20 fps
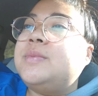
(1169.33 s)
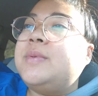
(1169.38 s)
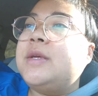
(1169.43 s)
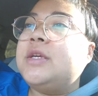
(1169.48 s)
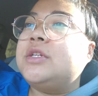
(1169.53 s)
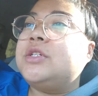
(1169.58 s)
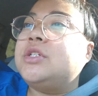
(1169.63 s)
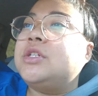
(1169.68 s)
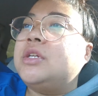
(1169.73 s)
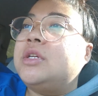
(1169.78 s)

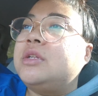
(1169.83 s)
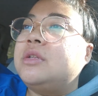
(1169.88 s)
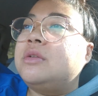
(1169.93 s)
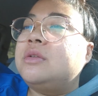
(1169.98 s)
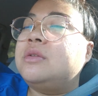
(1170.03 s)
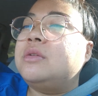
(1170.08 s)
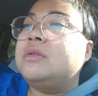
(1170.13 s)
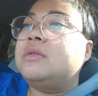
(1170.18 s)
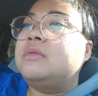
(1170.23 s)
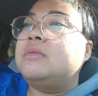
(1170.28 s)

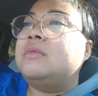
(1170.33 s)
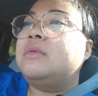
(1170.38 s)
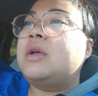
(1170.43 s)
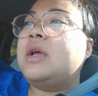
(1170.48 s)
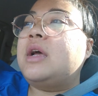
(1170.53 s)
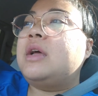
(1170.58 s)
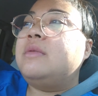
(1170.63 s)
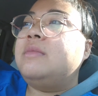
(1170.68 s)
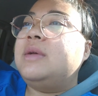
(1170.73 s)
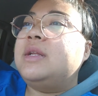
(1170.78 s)
patient
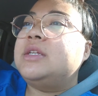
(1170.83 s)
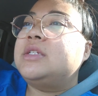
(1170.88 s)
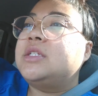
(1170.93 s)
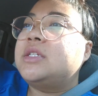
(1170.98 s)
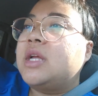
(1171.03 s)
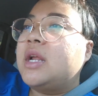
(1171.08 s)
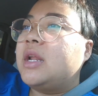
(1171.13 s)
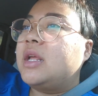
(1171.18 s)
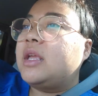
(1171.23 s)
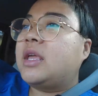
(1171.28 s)
had
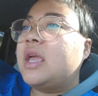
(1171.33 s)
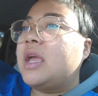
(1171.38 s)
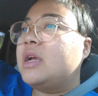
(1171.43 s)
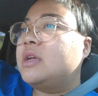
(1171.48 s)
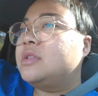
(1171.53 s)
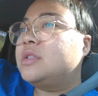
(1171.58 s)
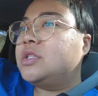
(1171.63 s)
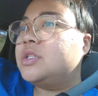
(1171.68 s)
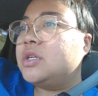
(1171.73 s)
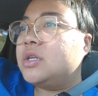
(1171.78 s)
metastatic
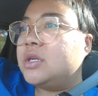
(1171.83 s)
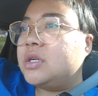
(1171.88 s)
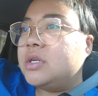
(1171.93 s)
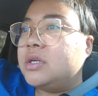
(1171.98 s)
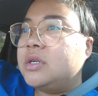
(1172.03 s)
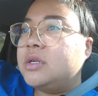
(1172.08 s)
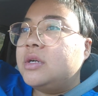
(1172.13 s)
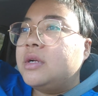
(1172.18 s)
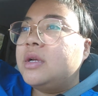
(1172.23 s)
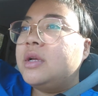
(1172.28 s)

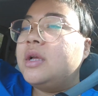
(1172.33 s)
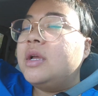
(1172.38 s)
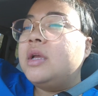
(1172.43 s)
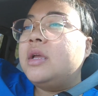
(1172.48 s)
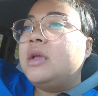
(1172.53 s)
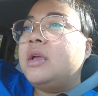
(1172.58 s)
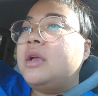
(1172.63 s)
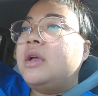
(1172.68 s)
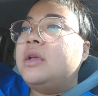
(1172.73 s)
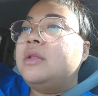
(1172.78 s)
cancer,
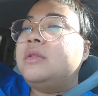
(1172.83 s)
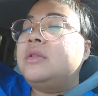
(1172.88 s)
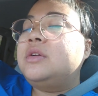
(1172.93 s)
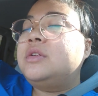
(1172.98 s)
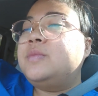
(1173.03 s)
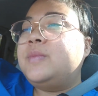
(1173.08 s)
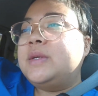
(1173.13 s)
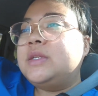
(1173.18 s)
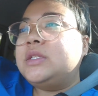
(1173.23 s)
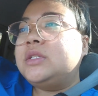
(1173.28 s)
and
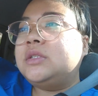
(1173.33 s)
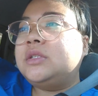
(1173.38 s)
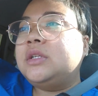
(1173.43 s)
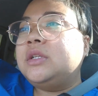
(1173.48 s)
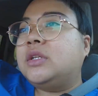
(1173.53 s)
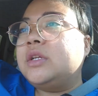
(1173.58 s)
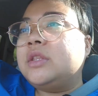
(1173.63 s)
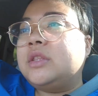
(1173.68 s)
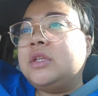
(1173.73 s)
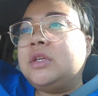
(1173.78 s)
there's basically
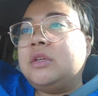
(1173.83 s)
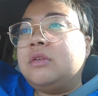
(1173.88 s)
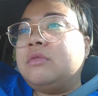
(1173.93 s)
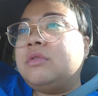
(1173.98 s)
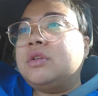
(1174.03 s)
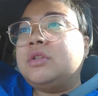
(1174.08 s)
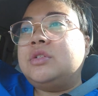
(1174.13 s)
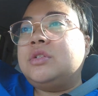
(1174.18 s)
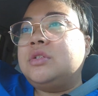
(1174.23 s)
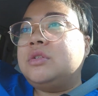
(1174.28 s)
nothing you
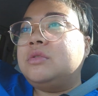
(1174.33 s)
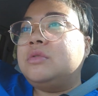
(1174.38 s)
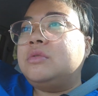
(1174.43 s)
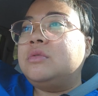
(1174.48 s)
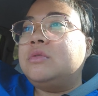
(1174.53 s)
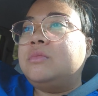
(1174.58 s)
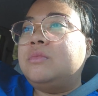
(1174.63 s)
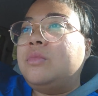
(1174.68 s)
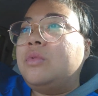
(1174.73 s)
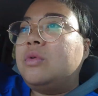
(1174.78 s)
could do
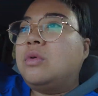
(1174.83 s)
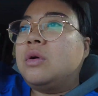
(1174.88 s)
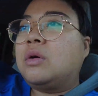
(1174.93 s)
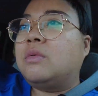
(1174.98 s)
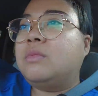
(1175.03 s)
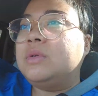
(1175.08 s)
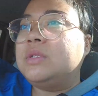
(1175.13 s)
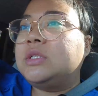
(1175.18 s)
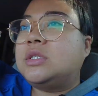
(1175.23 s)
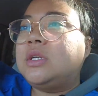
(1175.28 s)
more
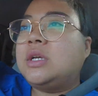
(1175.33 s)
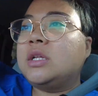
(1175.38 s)
once it